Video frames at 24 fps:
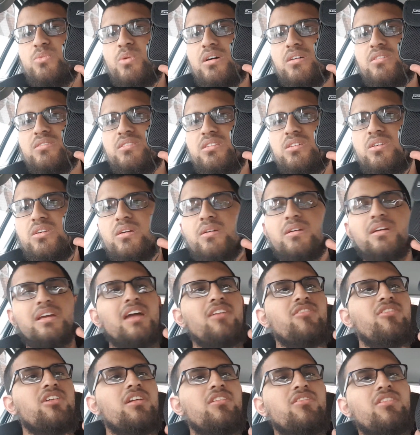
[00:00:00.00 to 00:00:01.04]
well, so you can
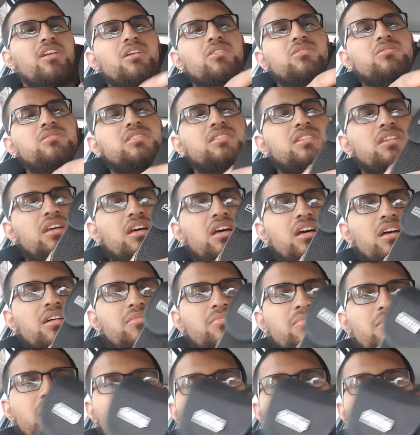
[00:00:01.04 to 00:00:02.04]
carry it around. I'm